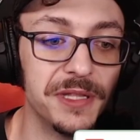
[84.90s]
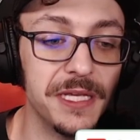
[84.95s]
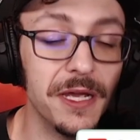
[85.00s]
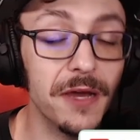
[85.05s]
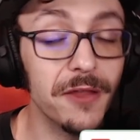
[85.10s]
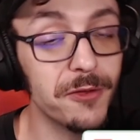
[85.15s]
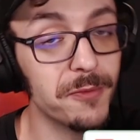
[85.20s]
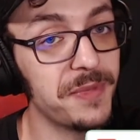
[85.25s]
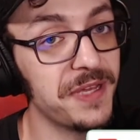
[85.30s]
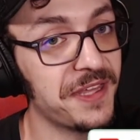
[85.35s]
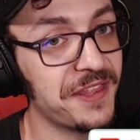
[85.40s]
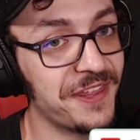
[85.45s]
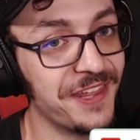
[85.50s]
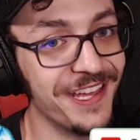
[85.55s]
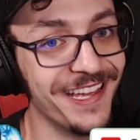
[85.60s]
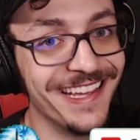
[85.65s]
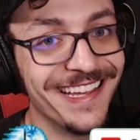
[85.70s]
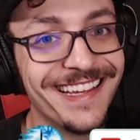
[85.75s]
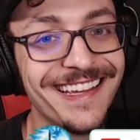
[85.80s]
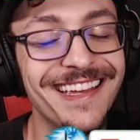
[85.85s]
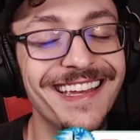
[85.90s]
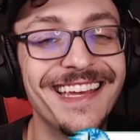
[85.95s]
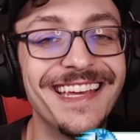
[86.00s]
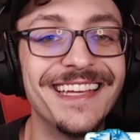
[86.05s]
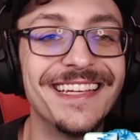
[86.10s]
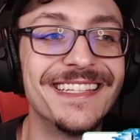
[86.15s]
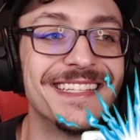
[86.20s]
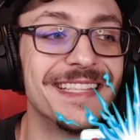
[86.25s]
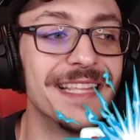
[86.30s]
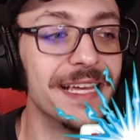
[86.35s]
the other big thing
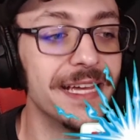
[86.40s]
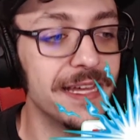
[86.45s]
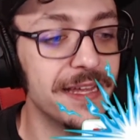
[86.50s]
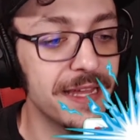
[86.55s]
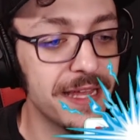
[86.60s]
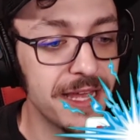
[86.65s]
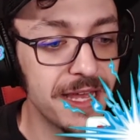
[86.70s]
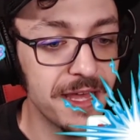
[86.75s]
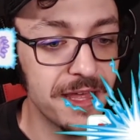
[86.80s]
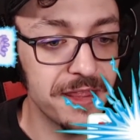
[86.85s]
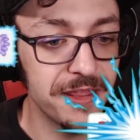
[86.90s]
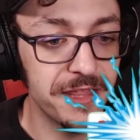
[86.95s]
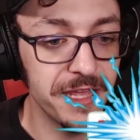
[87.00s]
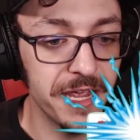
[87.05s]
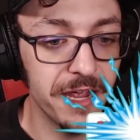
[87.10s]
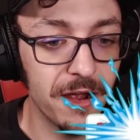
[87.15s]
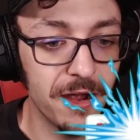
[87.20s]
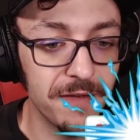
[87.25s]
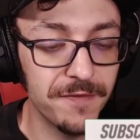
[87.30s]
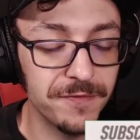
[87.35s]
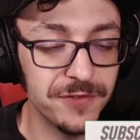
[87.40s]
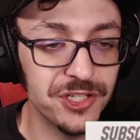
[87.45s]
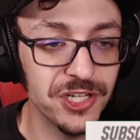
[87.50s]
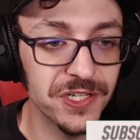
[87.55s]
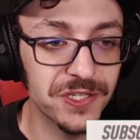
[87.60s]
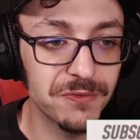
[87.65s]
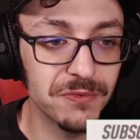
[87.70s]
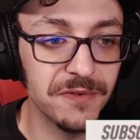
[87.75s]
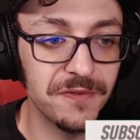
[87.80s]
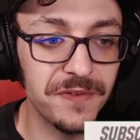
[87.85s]
is that they have
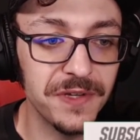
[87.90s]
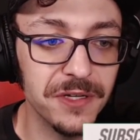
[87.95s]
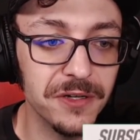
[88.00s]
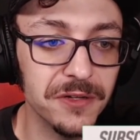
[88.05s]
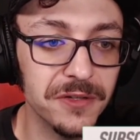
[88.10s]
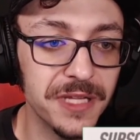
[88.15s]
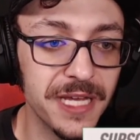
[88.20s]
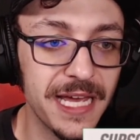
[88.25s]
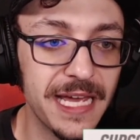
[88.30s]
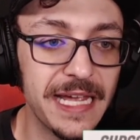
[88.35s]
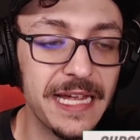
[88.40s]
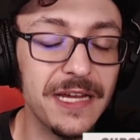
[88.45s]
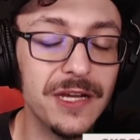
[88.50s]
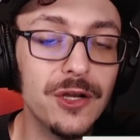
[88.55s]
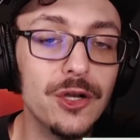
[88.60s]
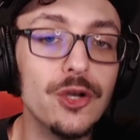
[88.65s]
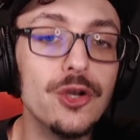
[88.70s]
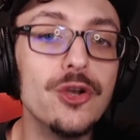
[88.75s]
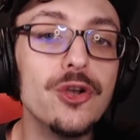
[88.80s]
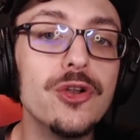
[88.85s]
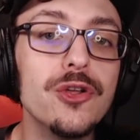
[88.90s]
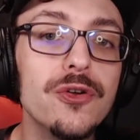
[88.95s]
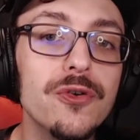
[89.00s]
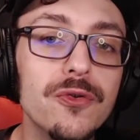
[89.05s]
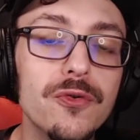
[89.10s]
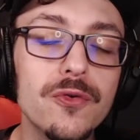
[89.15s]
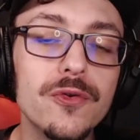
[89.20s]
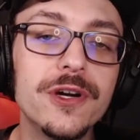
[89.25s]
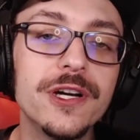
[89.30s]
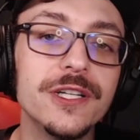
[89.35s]
just revealed a
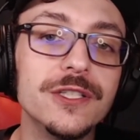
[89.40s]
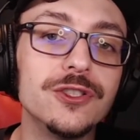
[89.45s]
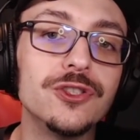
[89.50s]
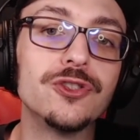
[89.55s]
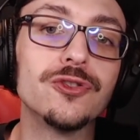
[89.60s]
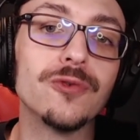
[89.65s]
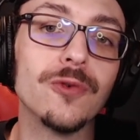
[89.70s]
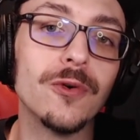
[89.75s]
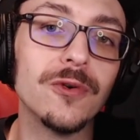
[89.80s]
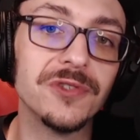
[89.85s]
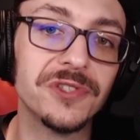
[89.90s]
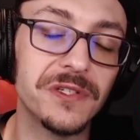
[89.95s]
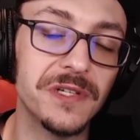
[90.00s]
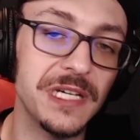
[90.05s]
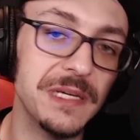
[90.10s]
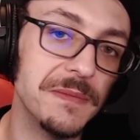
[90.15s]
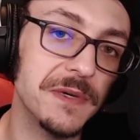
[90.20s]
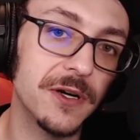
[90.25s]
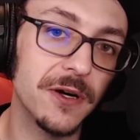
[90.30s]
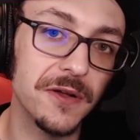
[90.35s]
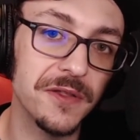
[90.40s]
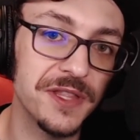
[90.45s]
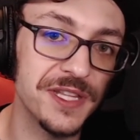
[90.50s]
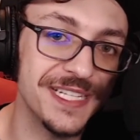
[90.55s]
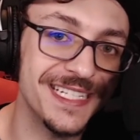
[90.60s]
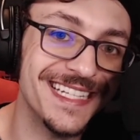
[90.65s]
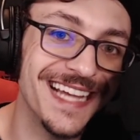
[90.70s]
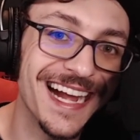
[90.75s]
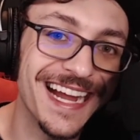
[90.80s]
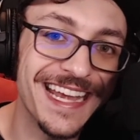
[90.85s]
new control scheme called the
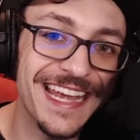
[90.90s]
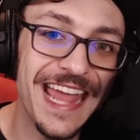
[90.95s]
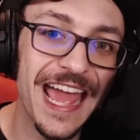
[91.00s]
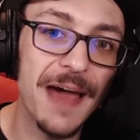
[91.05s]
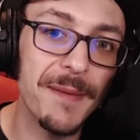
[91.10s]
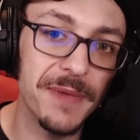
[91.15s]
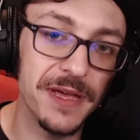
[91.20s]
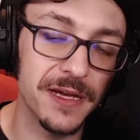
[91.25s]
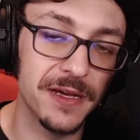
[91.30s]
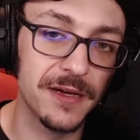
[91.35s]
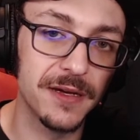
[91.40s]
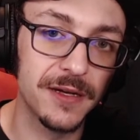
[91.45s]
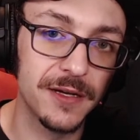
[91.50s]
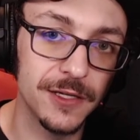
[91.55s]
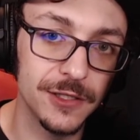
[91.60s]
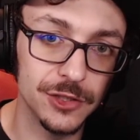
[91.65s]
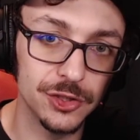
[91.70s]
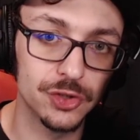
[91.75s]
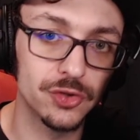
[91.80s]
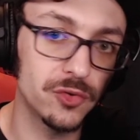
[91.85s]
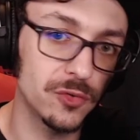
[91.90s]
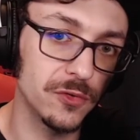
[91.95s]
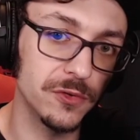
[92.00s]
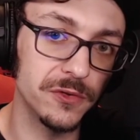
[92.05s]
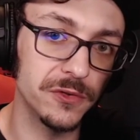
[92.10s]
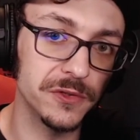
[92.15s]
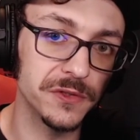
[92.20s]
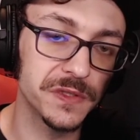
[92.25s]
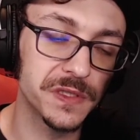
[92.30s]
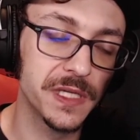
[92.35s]
Dynamic
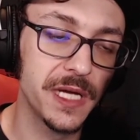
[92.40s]
Controls.